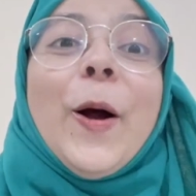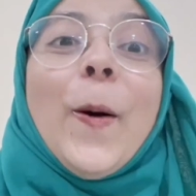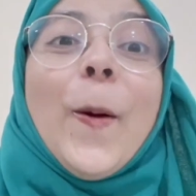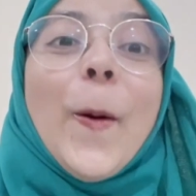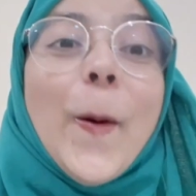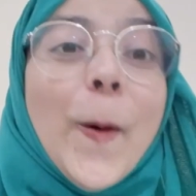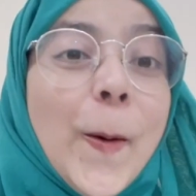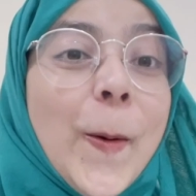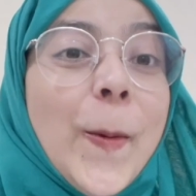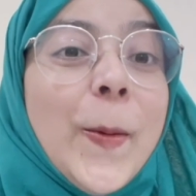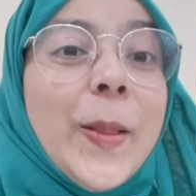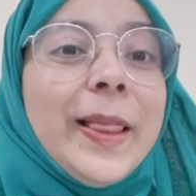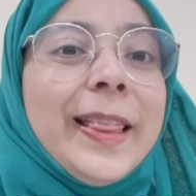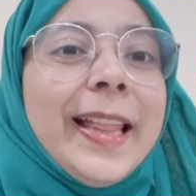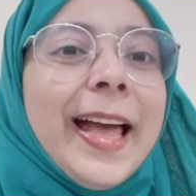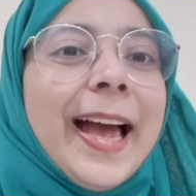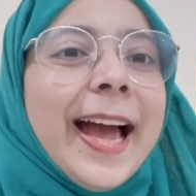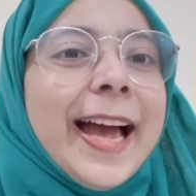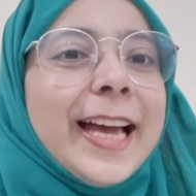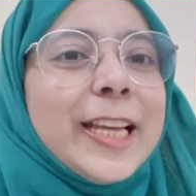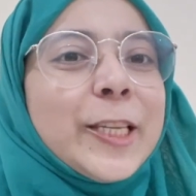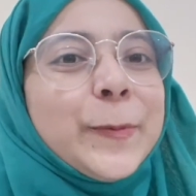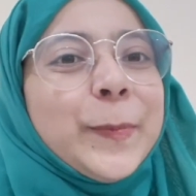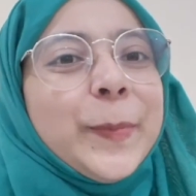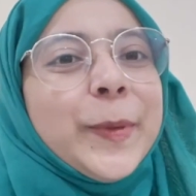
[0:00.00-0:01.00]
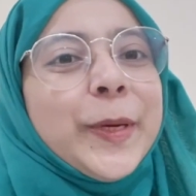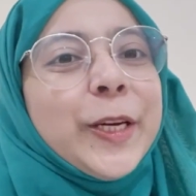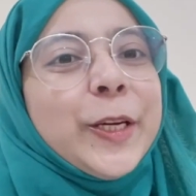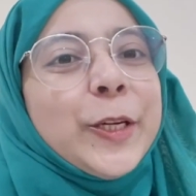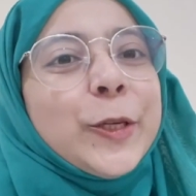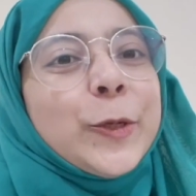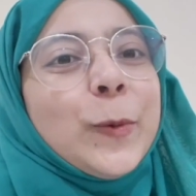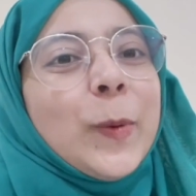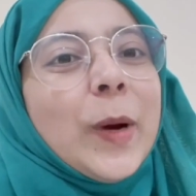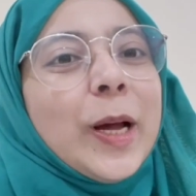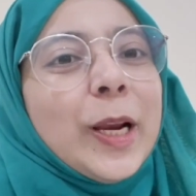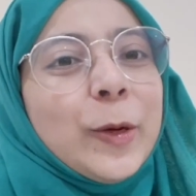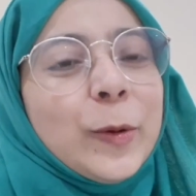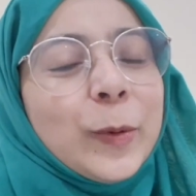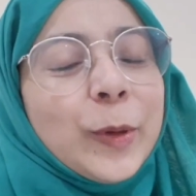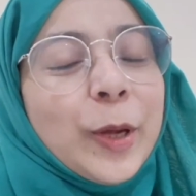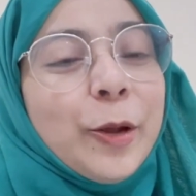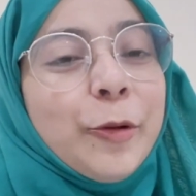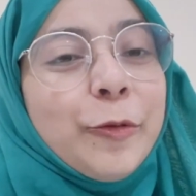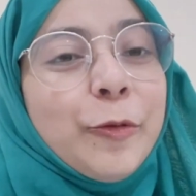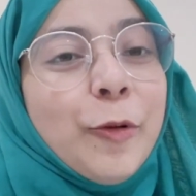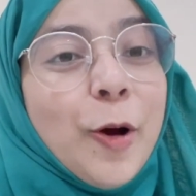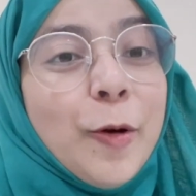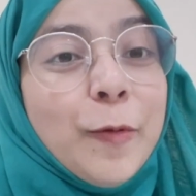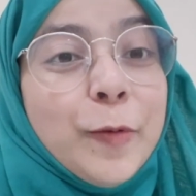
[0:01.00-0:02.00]
All the aspirants who are looking
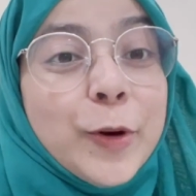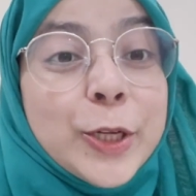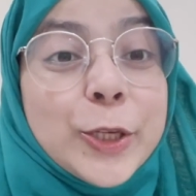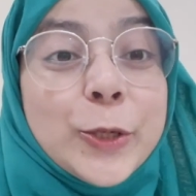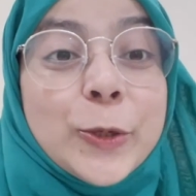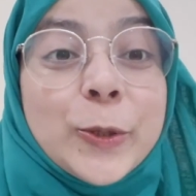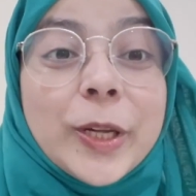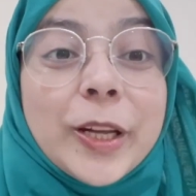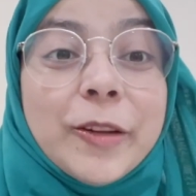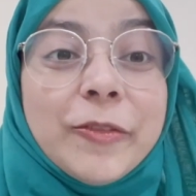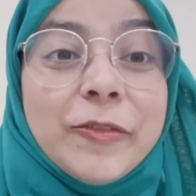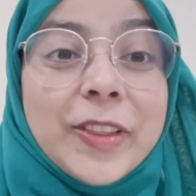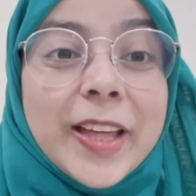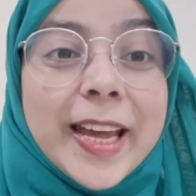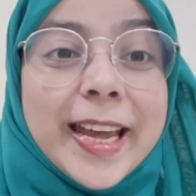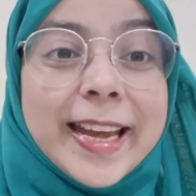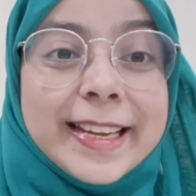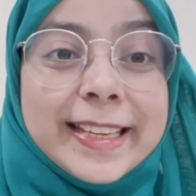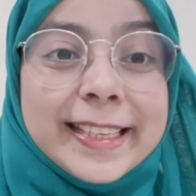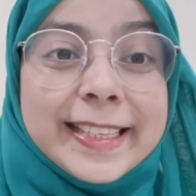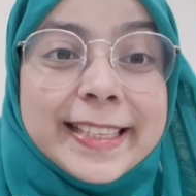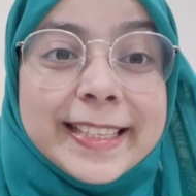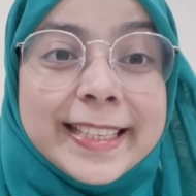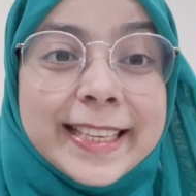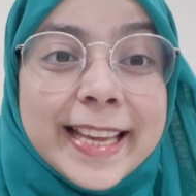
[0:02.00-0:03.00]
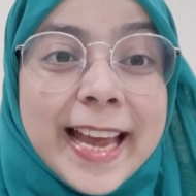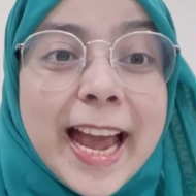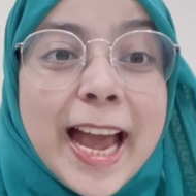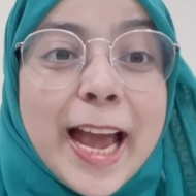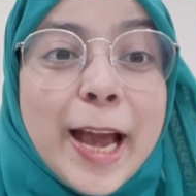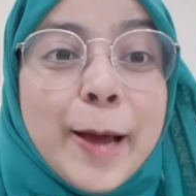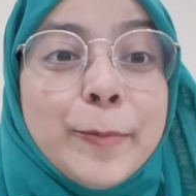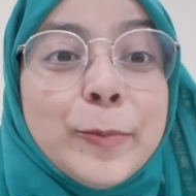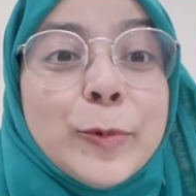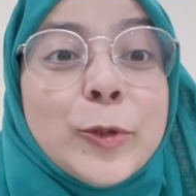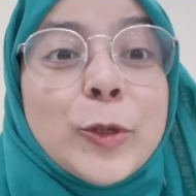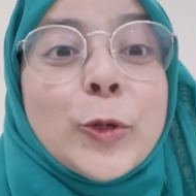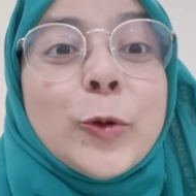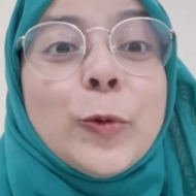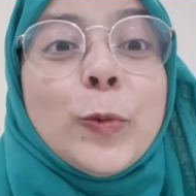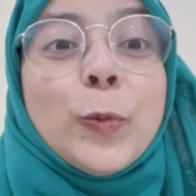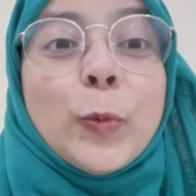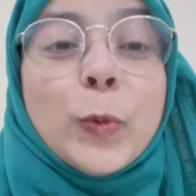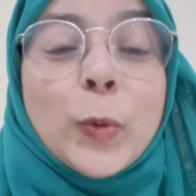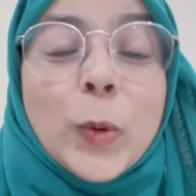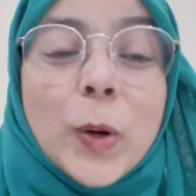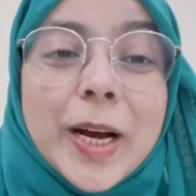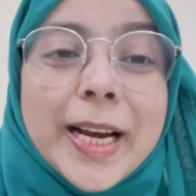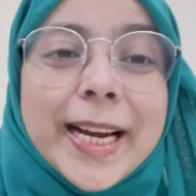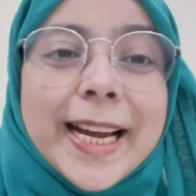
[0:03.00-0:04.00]
forward to give the exam to
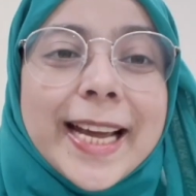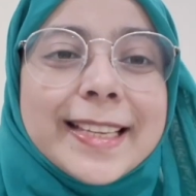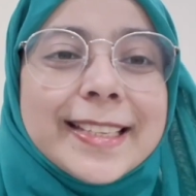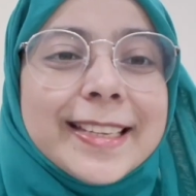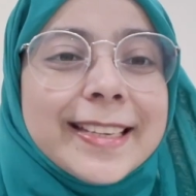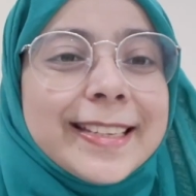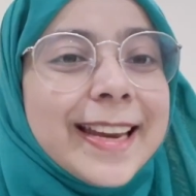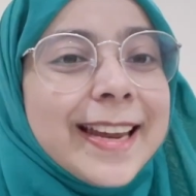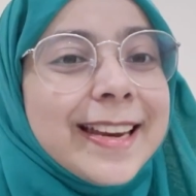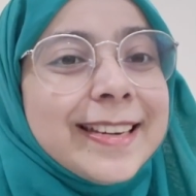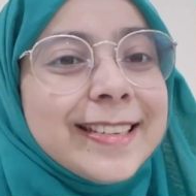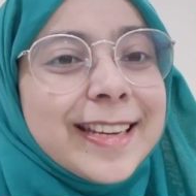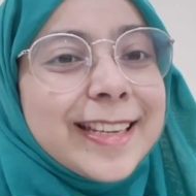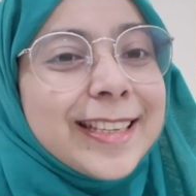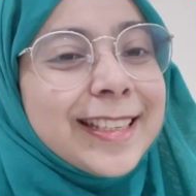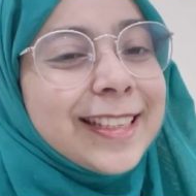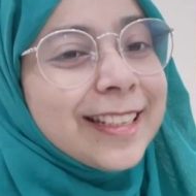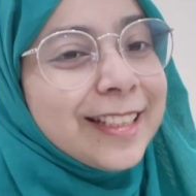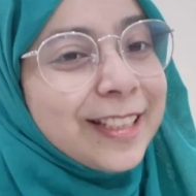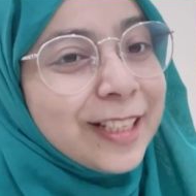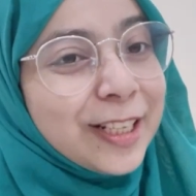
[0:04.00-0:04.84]
work as a dentist in